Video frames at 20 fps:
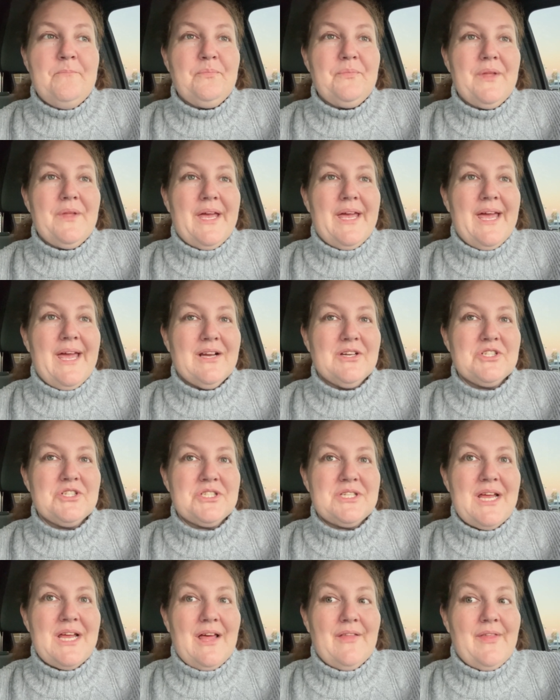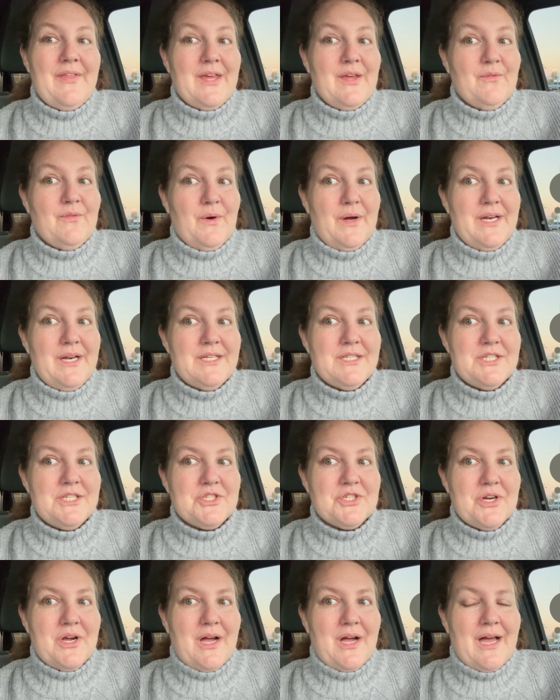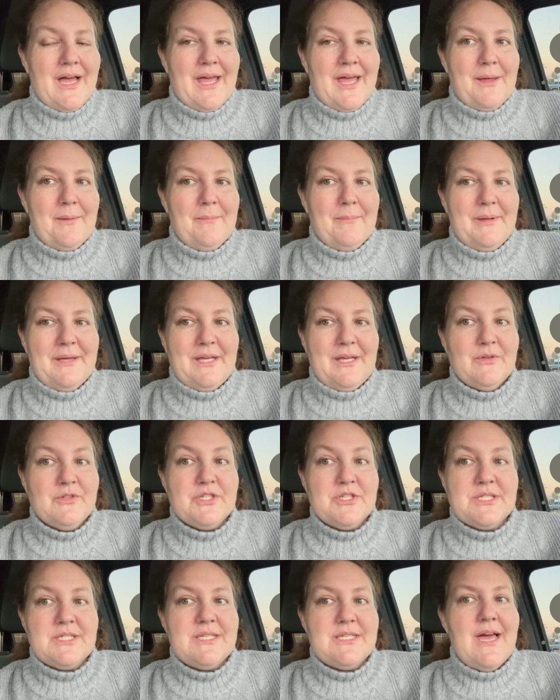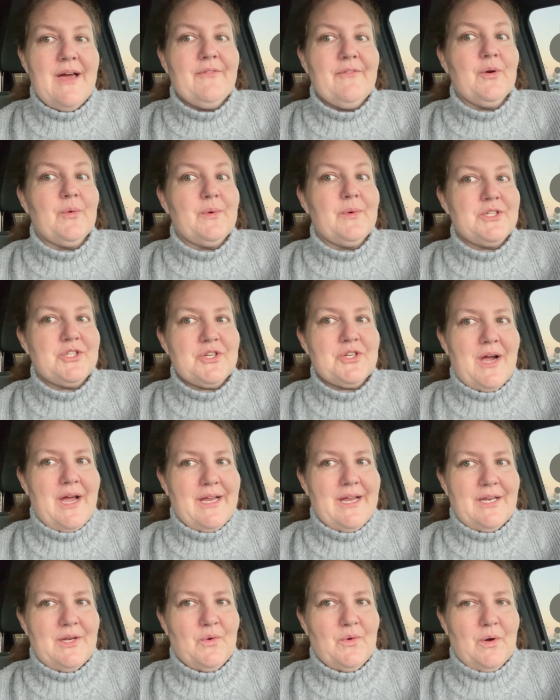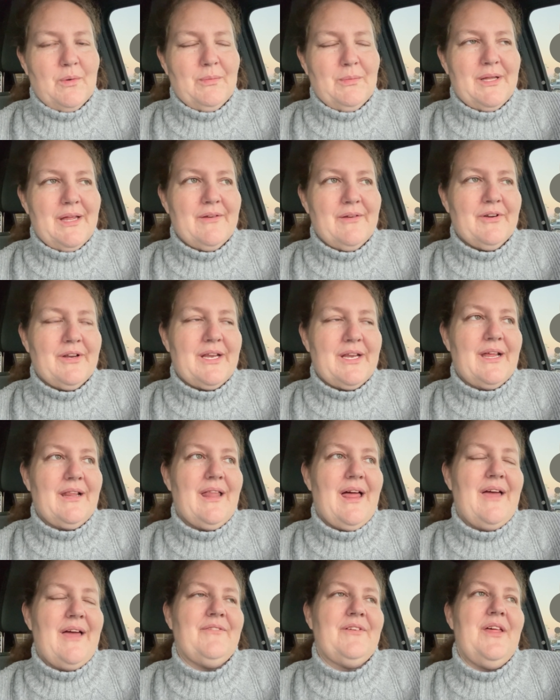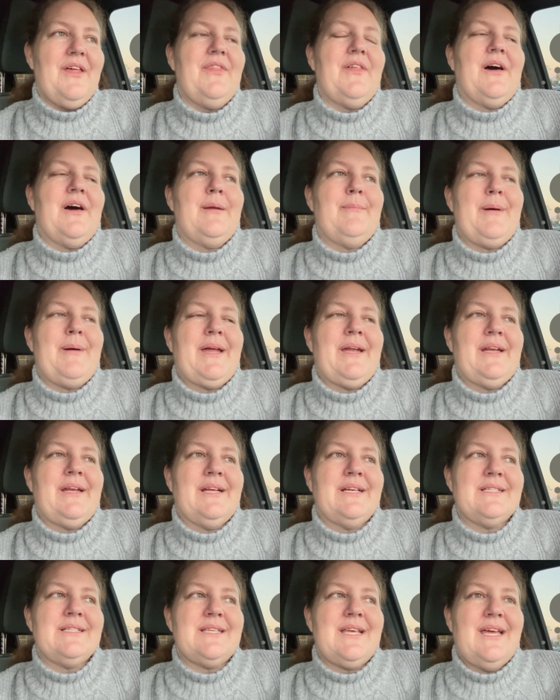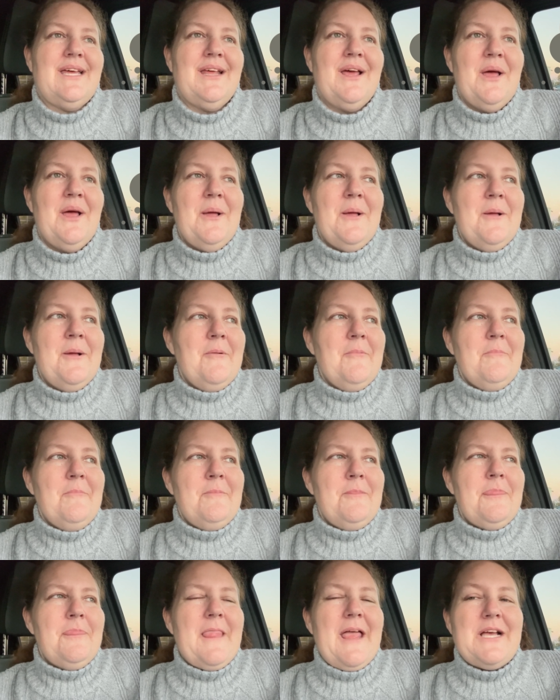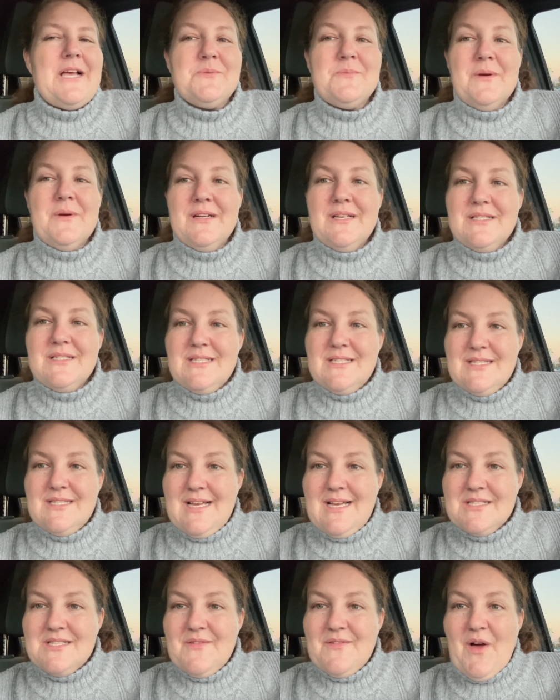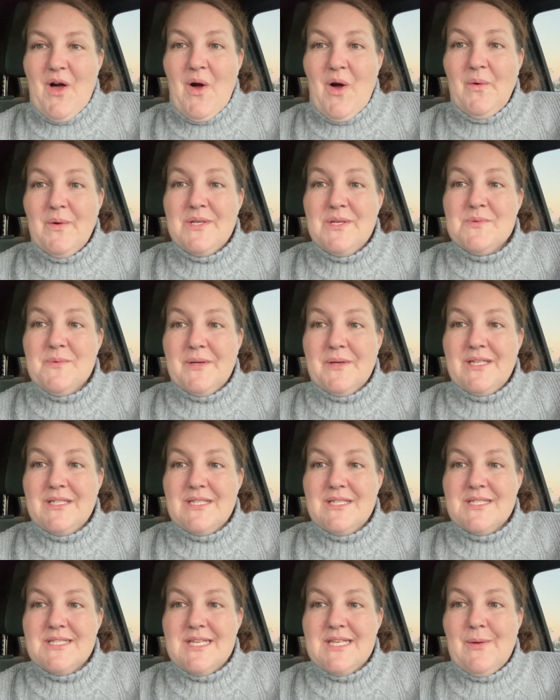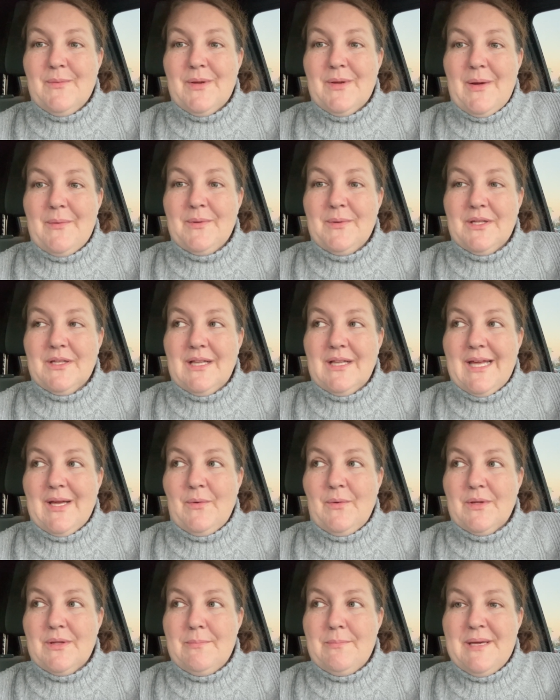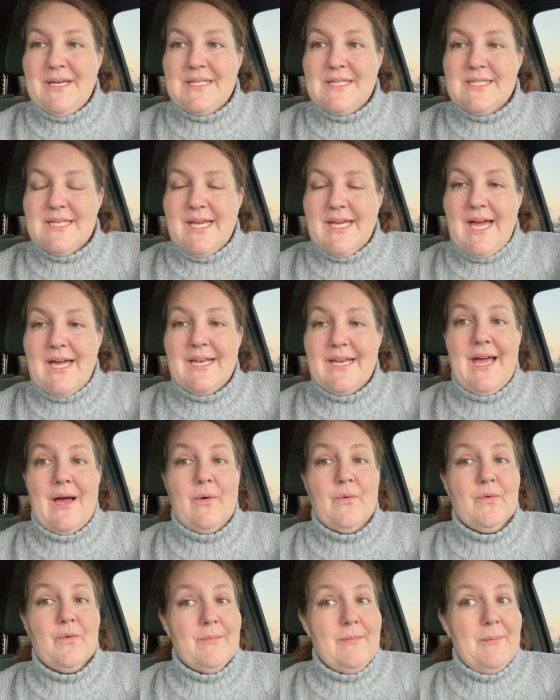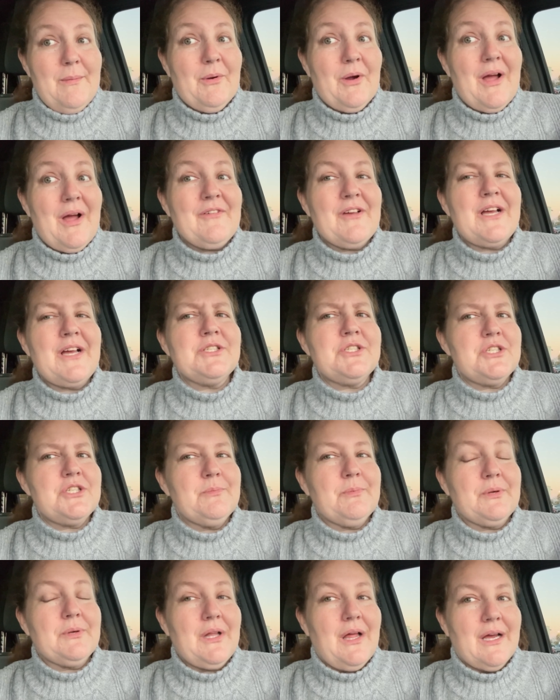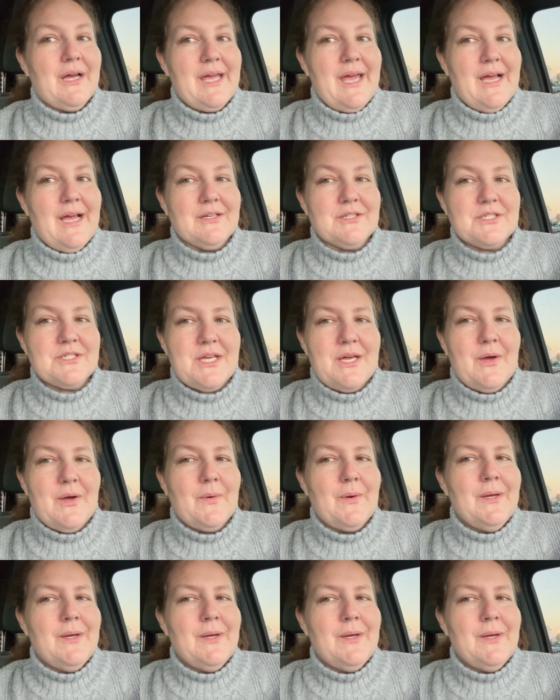a hairstyle that you wanted to try, but you just never would try it in normal everyday life? And I thought about it, and I said, as weird as it sounds, I've always wanted to see what I would look like with a pixie cut. Now, remember, I've got super long hair, so